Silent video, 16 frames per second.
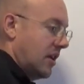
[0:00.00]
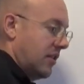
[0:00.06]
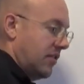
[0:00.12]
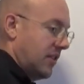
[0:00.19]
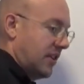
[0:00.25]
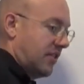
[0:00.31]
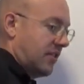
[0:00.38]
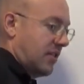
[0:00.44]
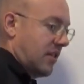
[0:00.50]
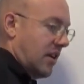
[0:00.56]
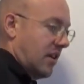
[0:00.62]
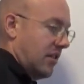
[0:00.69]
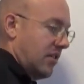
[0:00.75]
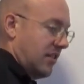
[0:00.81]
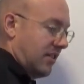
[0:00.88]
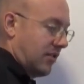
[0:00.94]
this
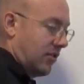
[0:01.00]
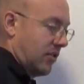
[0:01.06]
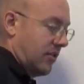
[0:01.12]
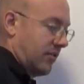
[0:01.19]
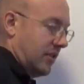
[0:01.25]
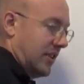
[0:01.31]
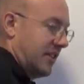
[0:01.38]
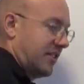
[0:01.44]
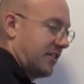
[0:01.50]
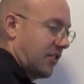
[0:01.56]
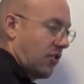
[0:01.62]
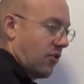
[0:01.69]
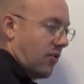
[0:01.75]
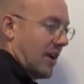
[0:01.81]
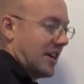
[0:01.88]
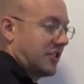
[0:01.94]
sort of list
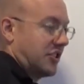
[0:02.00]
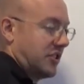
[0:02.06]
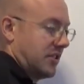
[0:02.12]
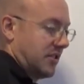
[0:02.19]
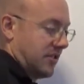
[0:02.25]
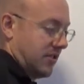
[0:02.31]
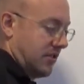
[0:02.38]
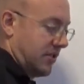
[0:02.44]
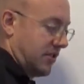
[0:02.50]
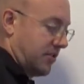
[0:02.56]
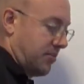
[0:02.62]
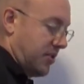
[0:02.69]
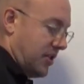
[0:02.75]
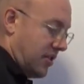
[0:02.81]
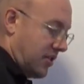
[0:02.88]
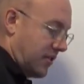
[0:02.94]
correction, so to speak,